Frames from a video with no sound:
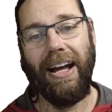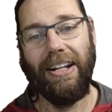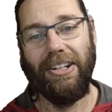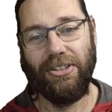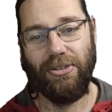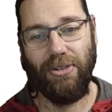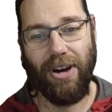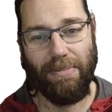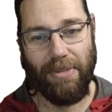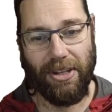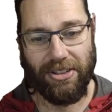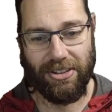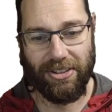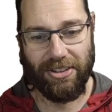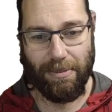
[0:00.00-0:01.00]
describe
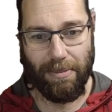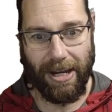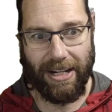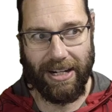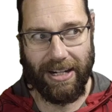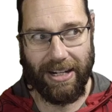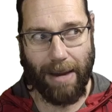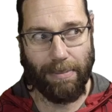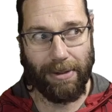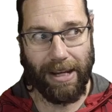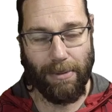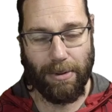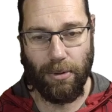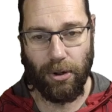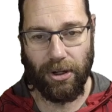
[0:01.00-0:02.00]
this in my
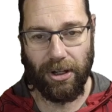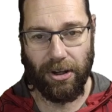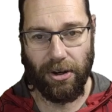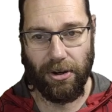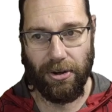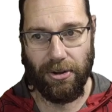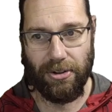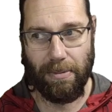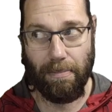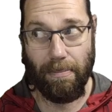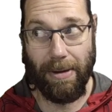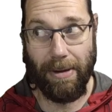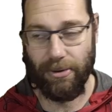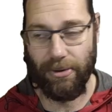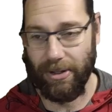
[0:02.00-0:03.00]
up-and-coming book, Code
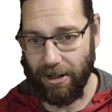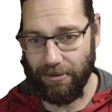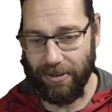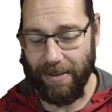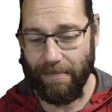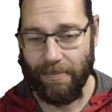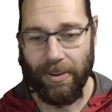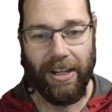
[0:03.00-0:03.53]
Better in Delphi.